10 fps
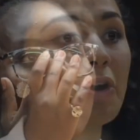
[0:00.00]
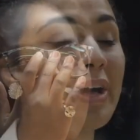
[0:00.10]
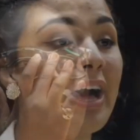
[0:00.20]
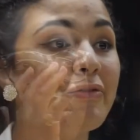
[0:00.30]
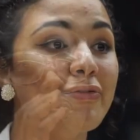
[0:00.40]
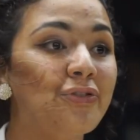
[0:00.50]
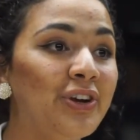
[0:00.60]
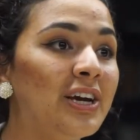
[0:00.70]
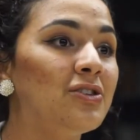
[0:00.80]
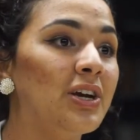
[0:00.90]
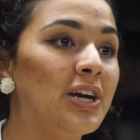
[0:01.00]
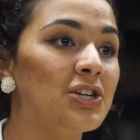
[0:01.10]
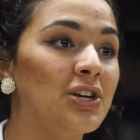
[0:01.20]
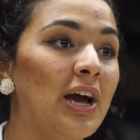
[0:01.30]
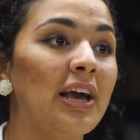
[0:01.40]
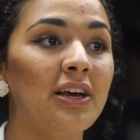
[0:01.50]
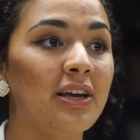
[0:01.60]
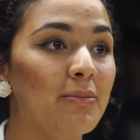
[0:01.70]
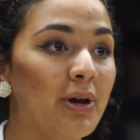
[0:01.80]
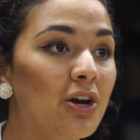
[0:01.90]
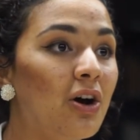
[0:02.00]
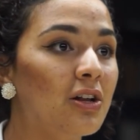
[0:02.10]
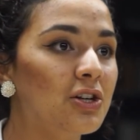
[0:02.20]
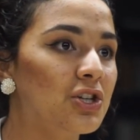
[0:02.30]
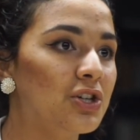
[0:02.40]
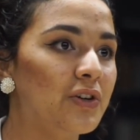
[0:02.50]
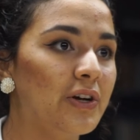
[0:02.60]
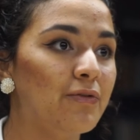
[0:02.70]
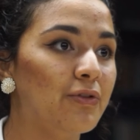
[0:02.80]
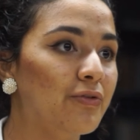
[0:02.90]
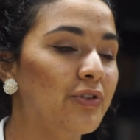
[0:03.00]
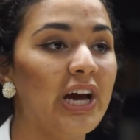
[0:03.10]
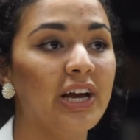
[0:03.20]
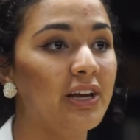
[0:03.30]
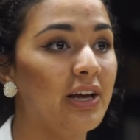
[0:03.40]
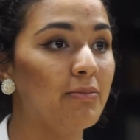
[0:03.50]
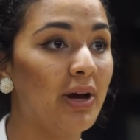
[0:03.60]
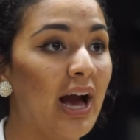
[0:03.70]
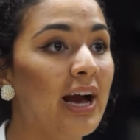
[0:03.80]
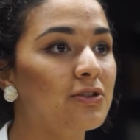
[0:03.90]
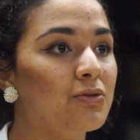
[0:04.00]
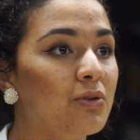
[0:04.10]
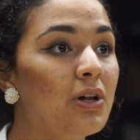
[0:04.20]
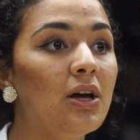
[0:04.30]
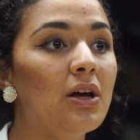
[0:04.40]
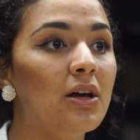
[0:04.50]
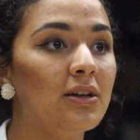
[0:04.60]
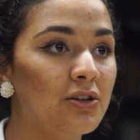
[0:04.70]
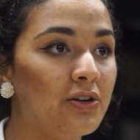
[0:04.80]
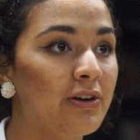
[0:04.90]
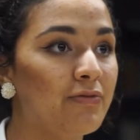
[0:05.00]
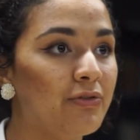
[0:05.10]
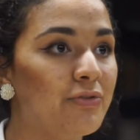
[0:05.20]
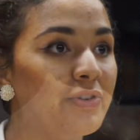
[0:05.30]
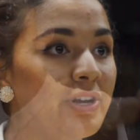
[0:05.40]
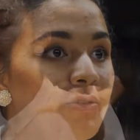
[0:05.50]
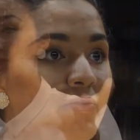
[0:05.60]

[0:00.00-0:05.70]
We have free education. I can get my college degree for free. I can get my high school degree for free.